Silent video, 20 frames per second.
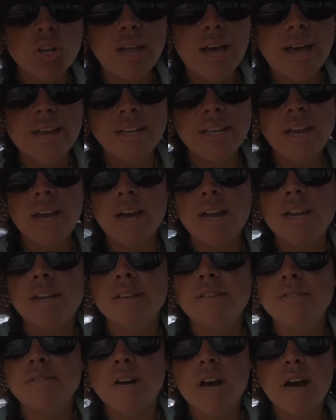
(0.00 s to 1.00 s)
and kind
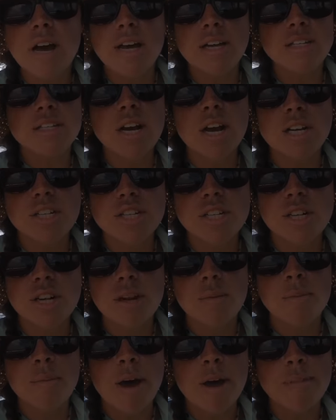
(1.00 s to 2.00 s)
of dodging
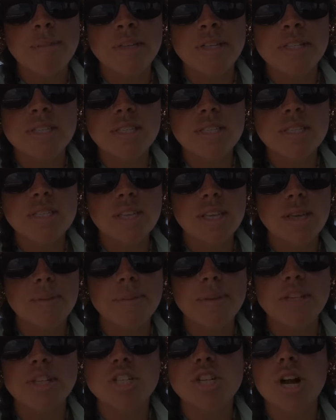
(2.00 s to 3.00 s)
around bonnies,
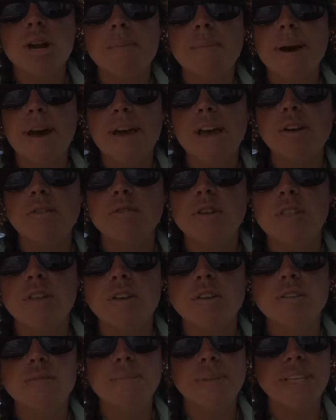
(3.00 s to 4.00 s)
keeping a sharp eye out for
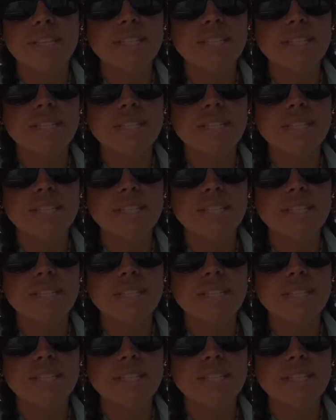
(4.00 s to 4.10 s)
those beasts,